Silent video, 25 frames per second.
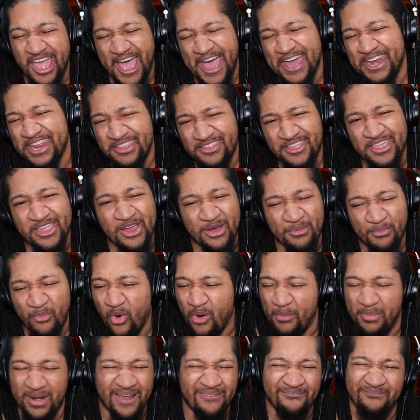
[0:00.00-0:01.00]
I need to hear
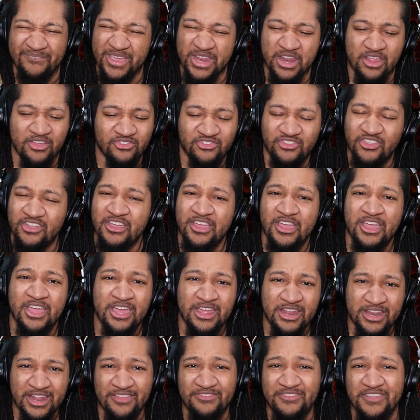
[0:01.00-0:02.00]
more, but I'm finished.
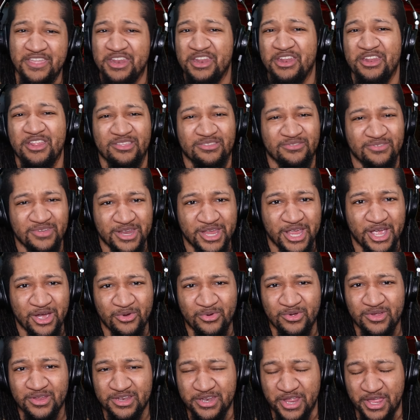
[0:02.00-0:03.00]
That's the end of this
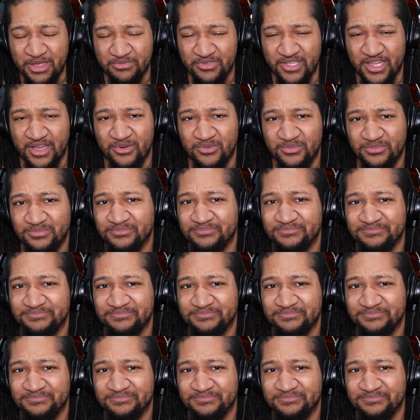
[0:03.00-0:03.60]
video. Dave's out.